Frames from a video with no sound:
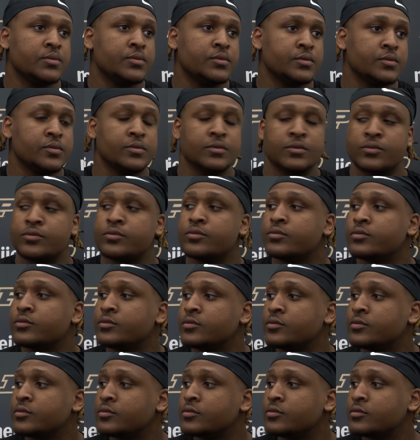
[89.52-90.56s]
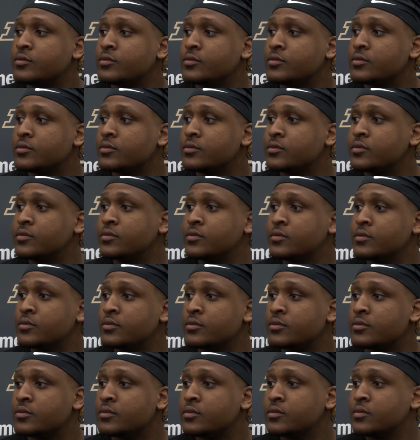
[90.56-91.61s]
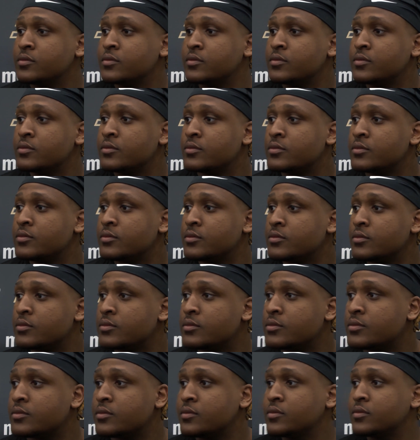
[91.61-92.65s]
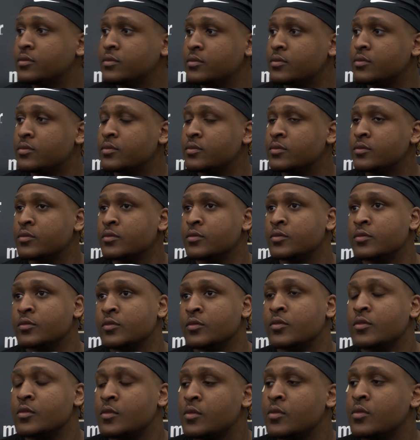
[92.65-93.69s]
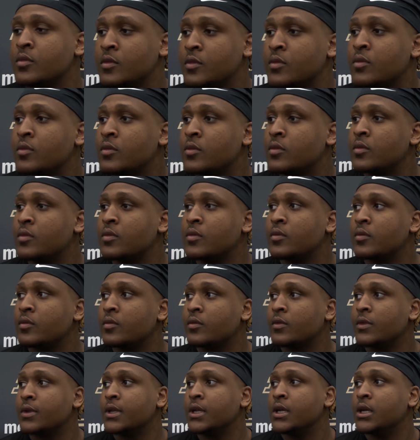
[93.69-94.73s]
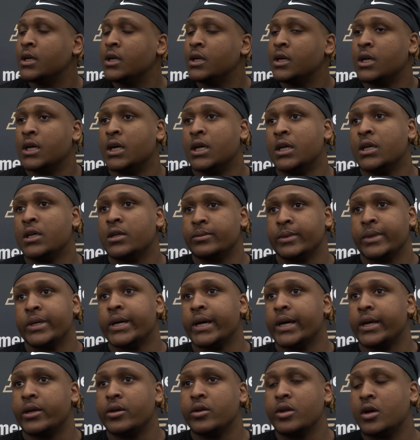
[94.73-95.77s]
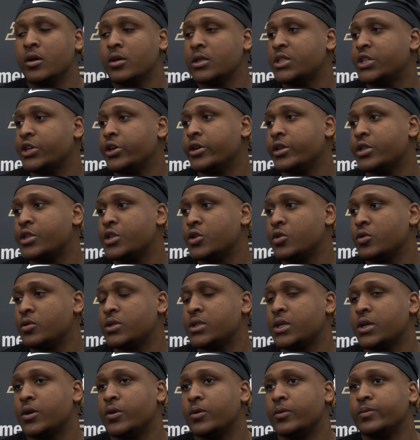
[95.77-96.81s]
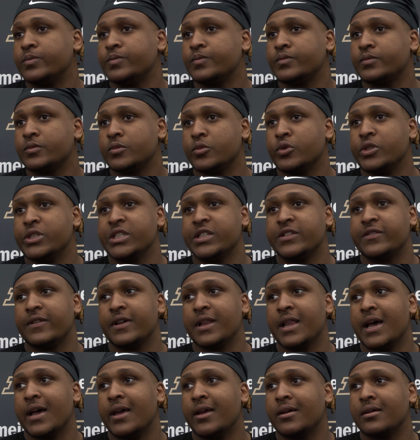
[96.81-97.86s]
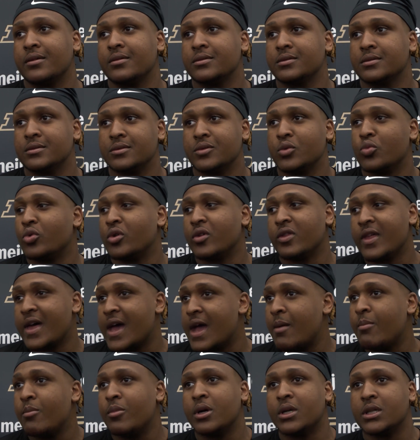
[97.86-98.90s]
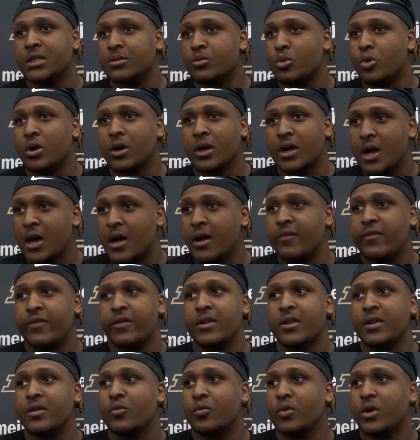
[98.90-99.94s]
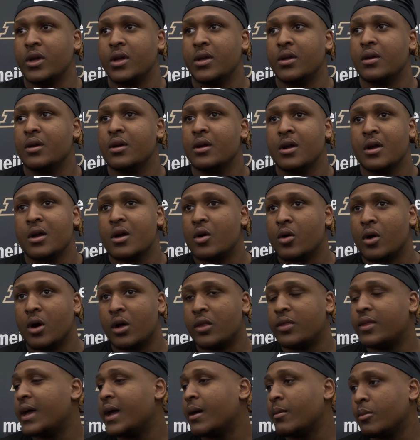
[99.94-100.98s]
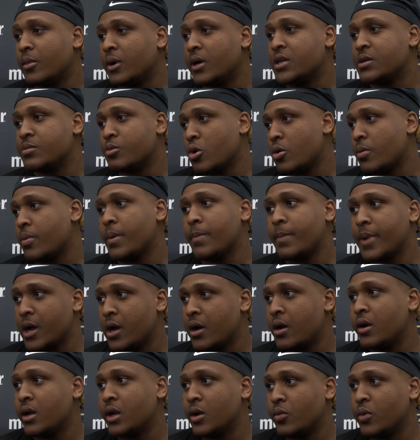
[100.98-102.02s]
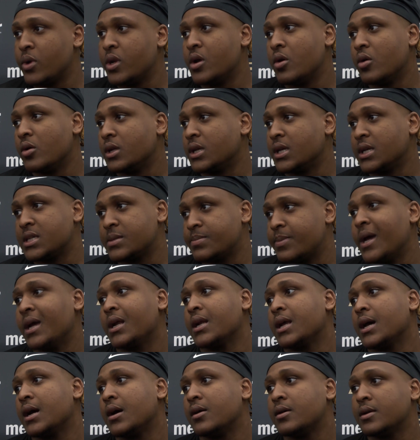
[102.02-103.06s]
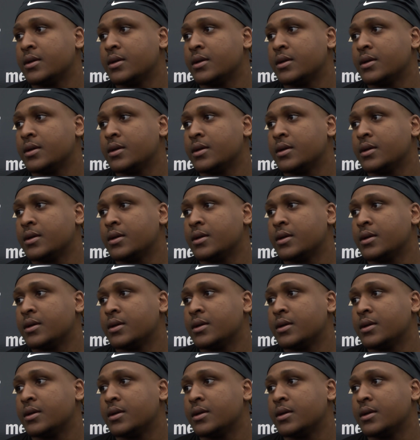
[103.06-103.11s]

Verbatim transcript: How much more comfortable are you and, the group as a whole um, going into year two in the season? Um, yeah, you know, it's year two, so we just feel like we're that much more confident. We are that much more prepared, and we know what to expect now.